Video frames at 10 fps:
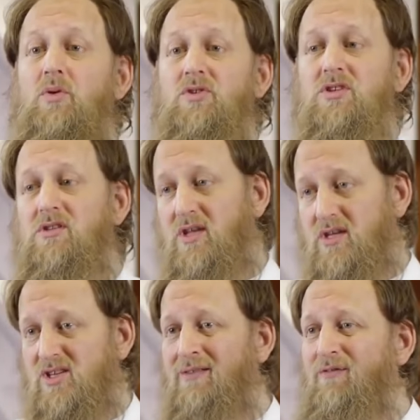important
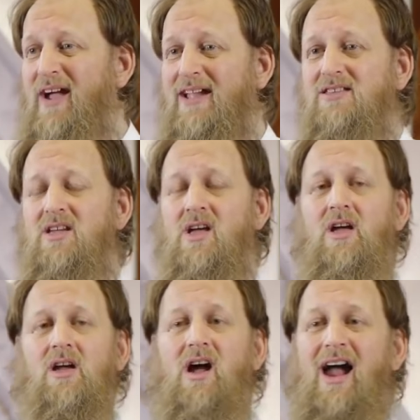things. In fact,
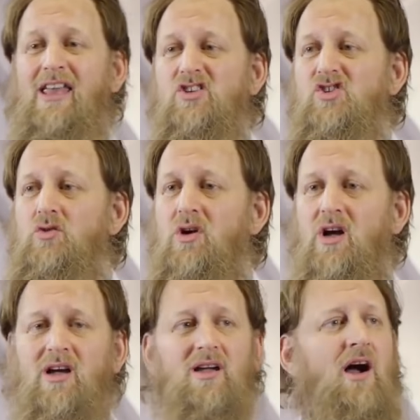kindness to
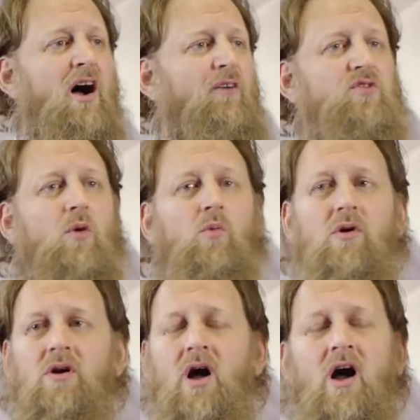her
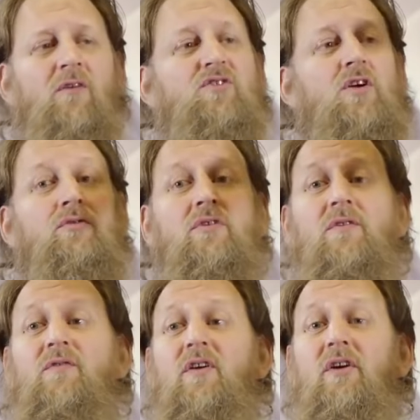after
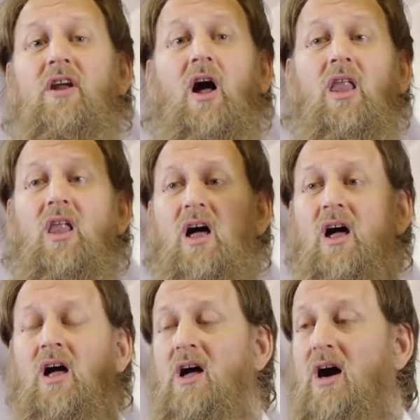revering
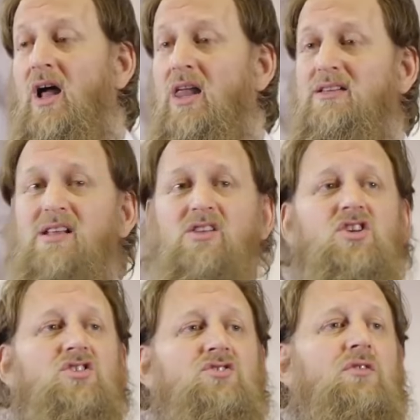Allah, Allah
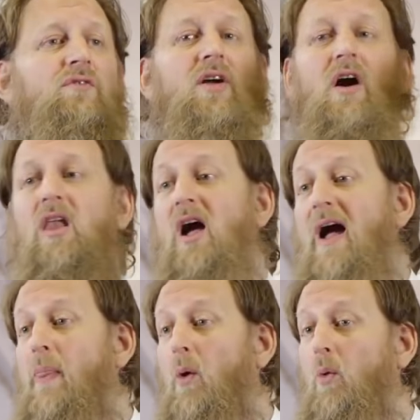tells us, revere
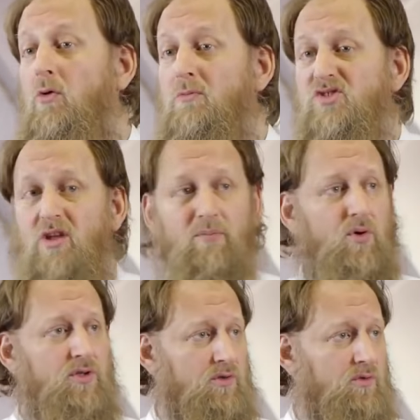Allah and the wombs that
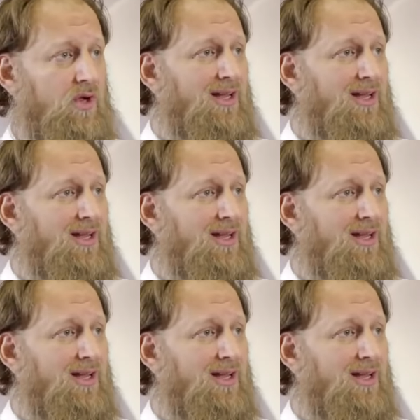bore you.